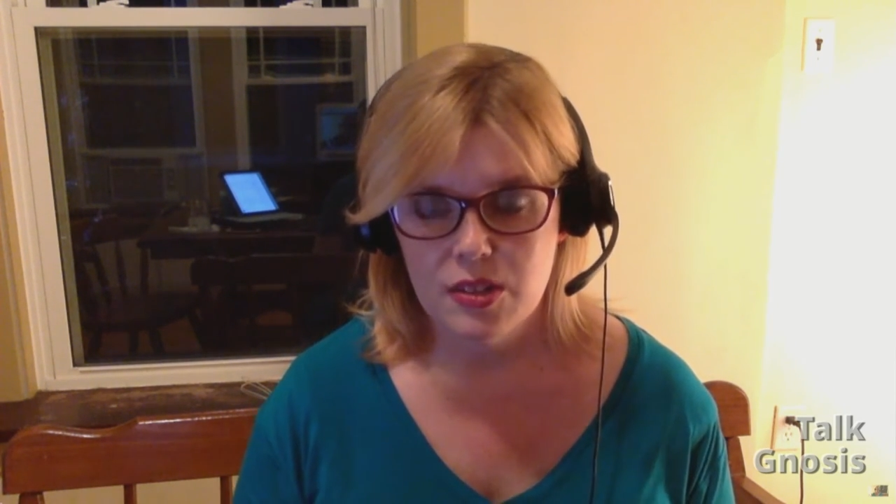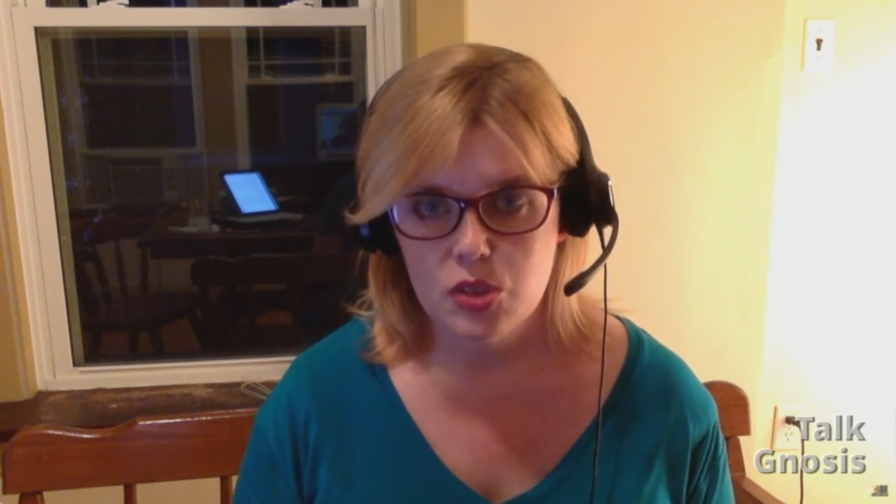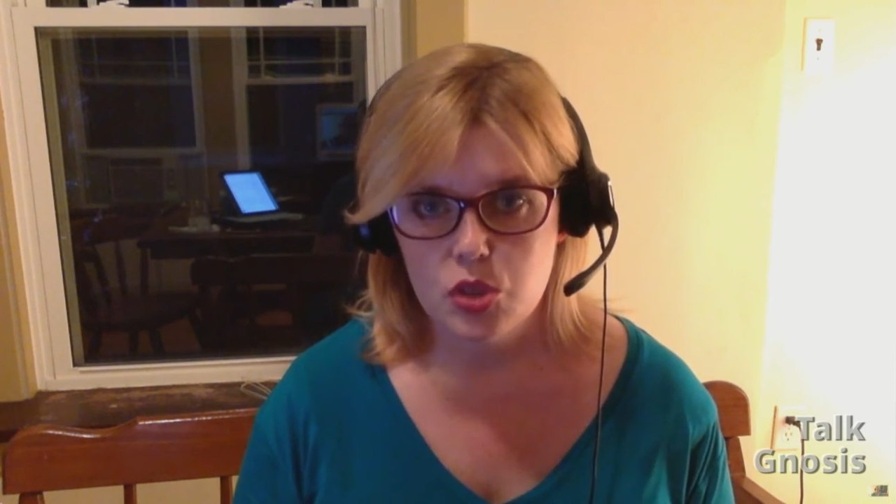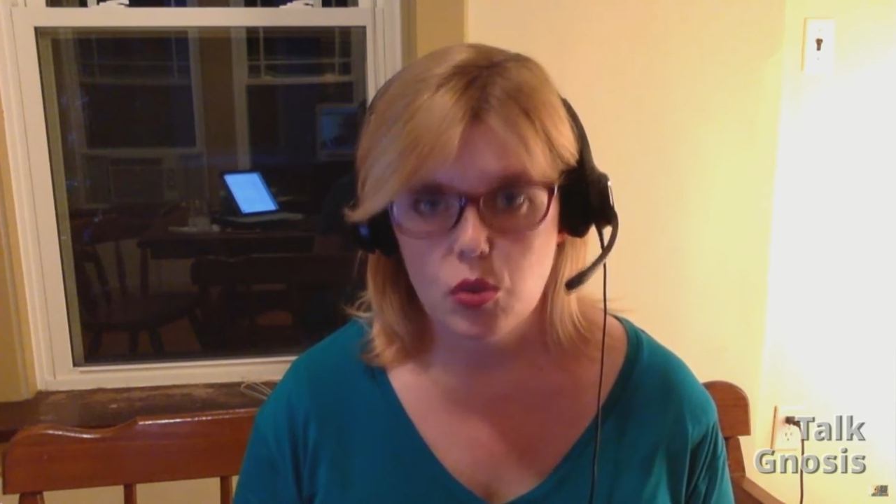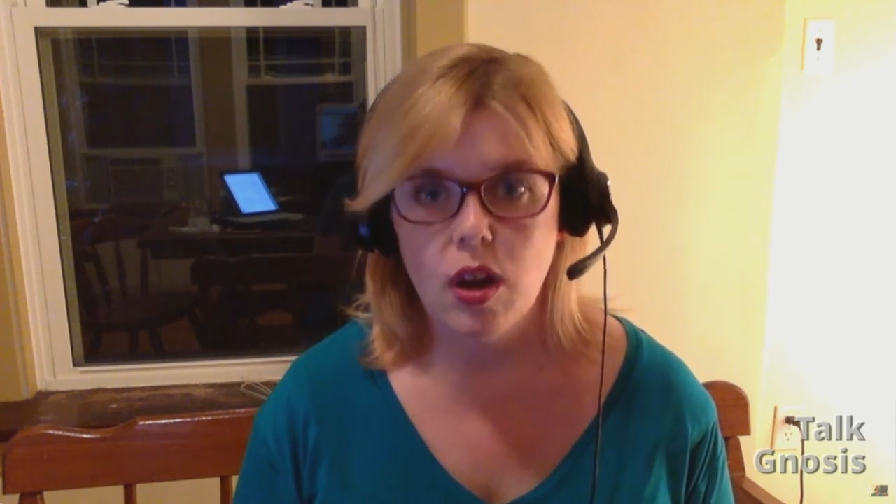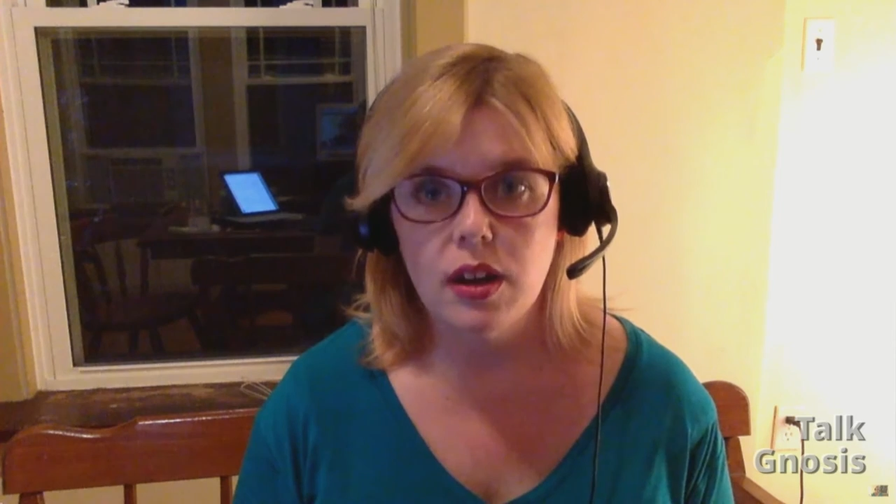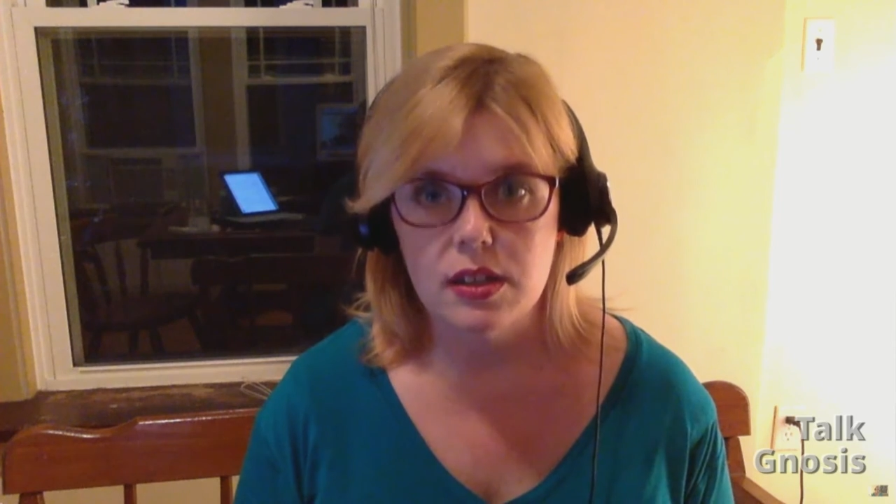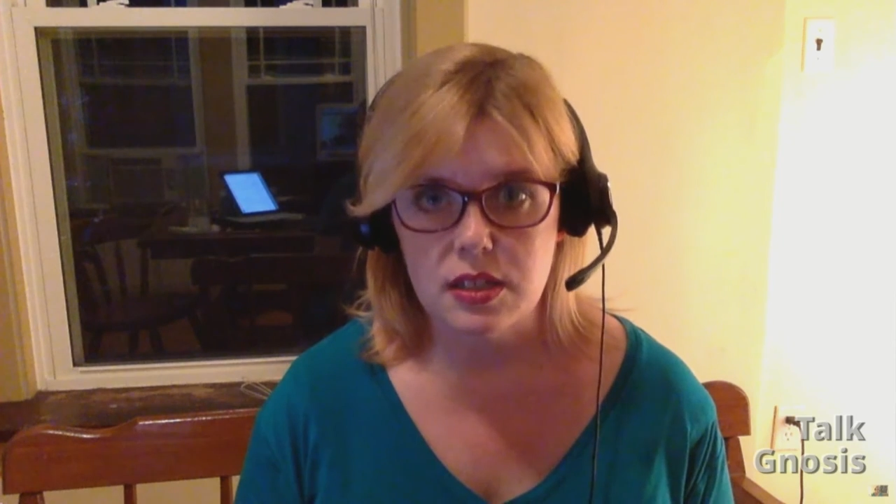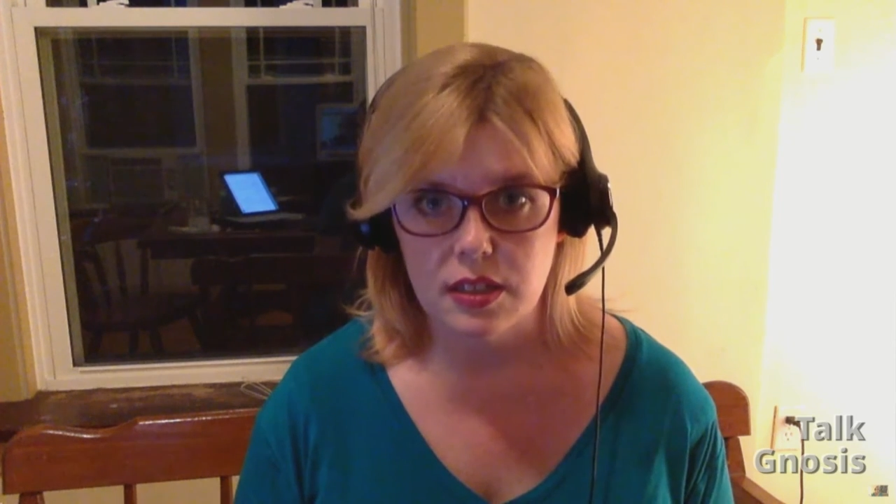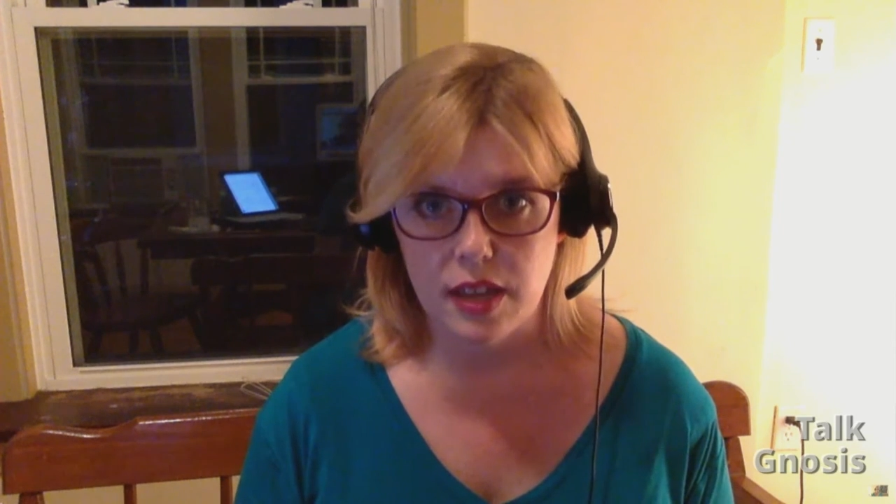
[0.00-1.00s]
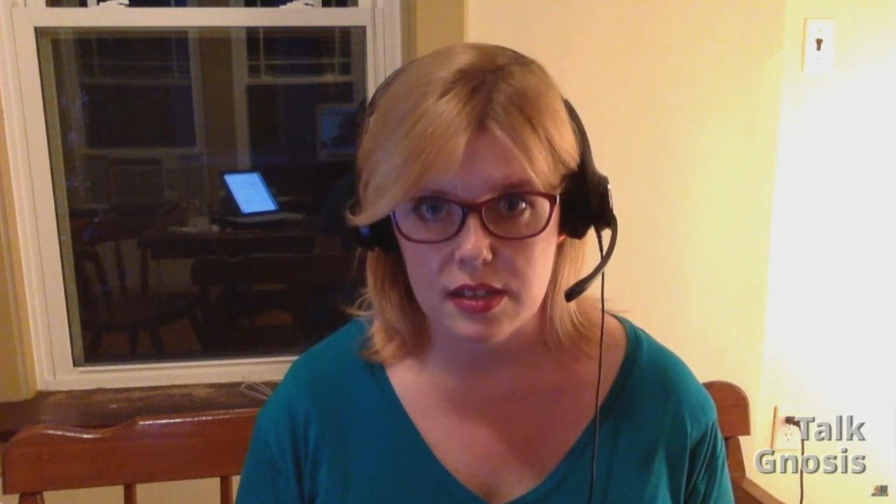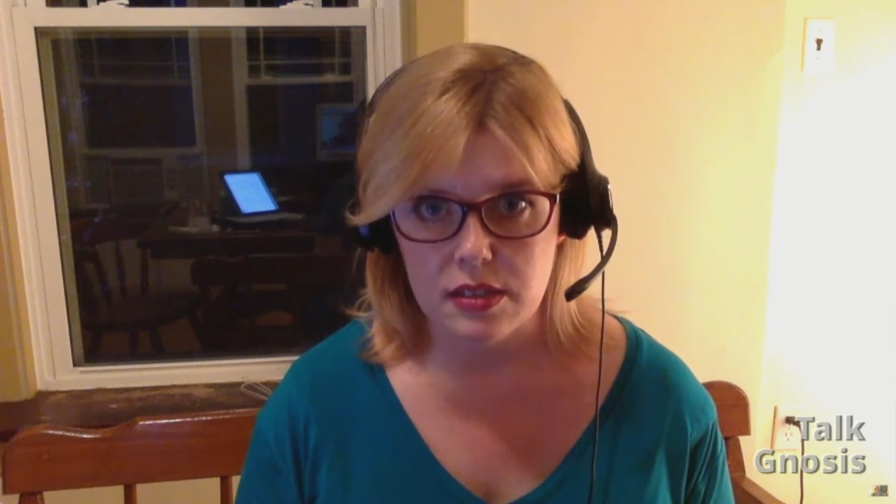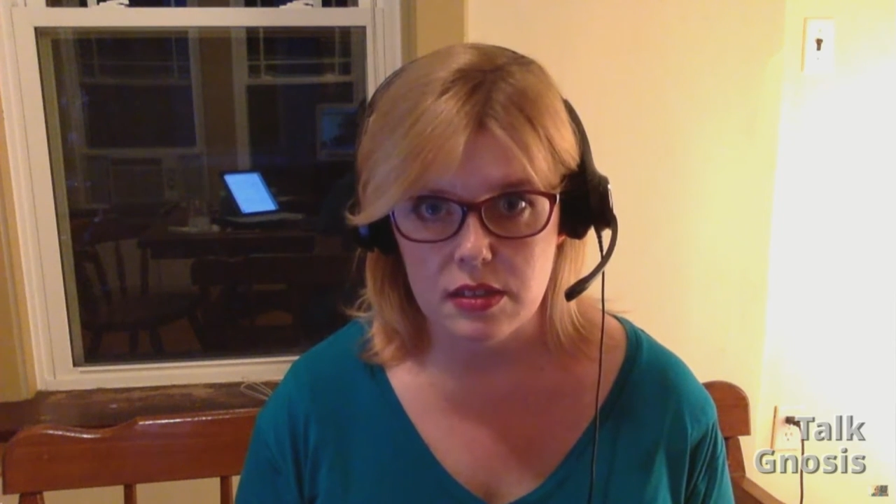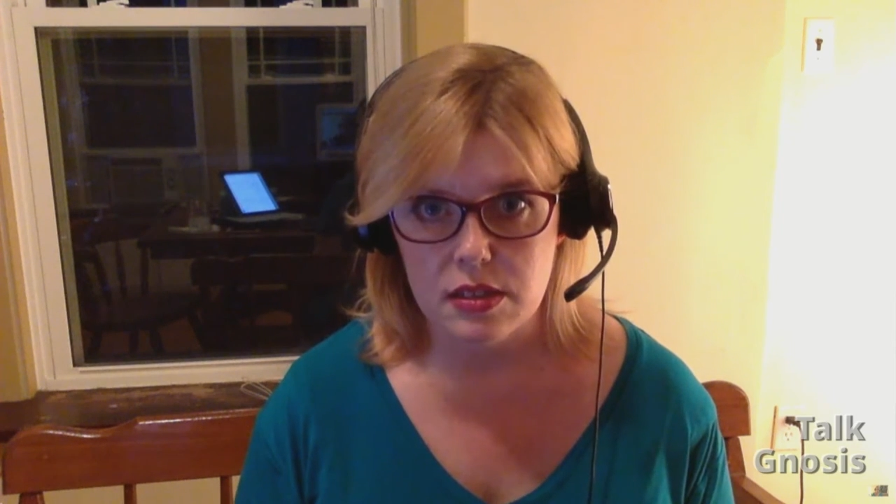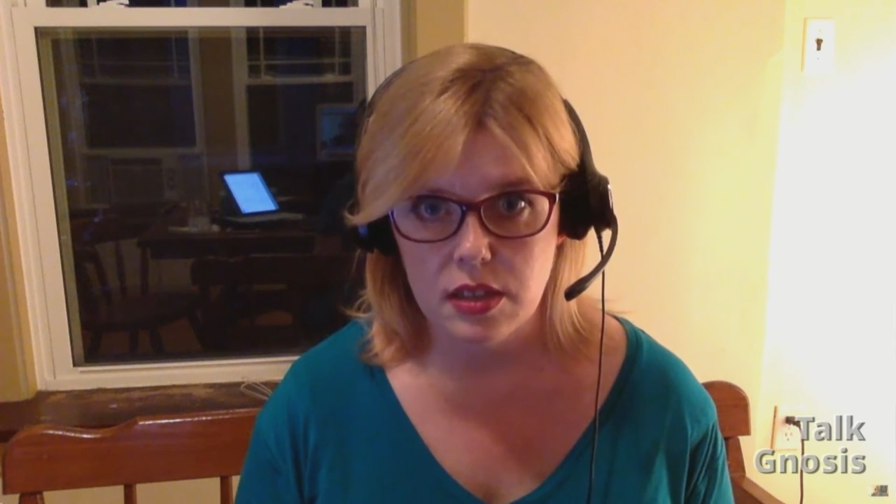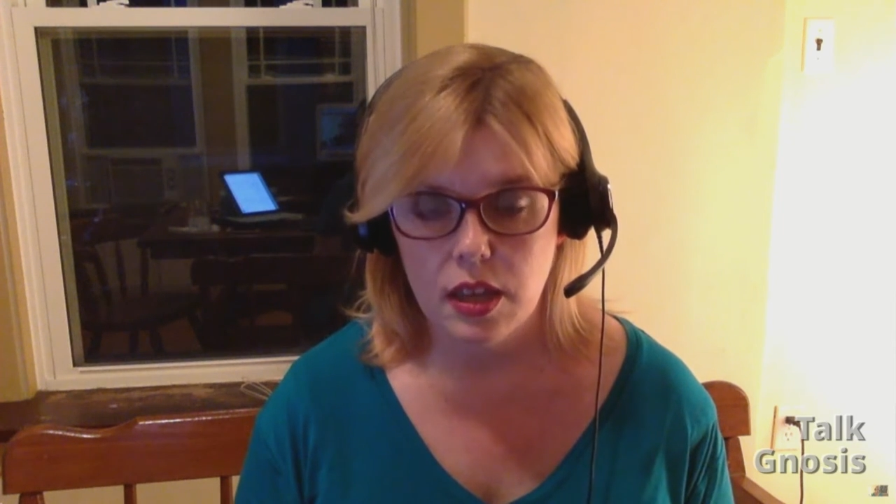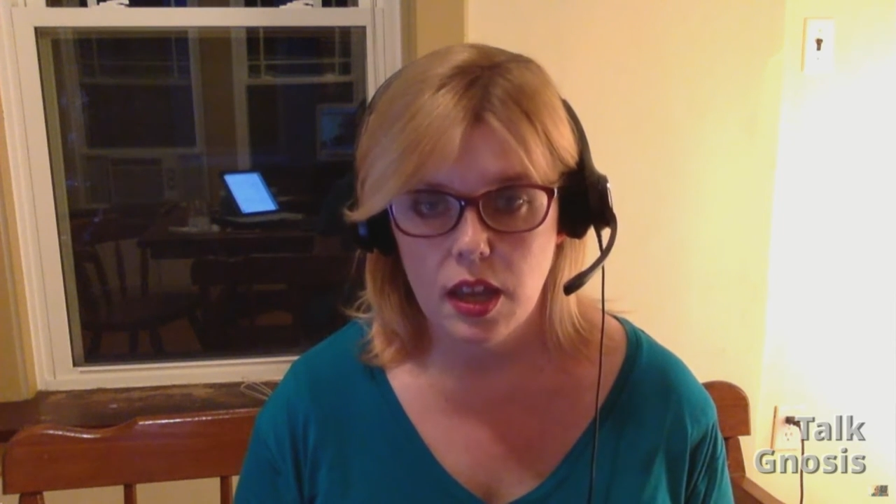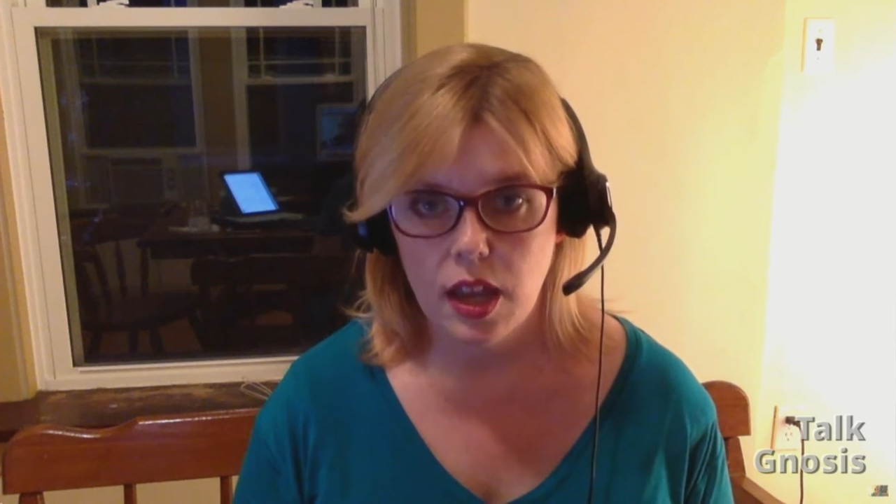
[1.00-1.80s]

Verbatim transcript: strongest lessons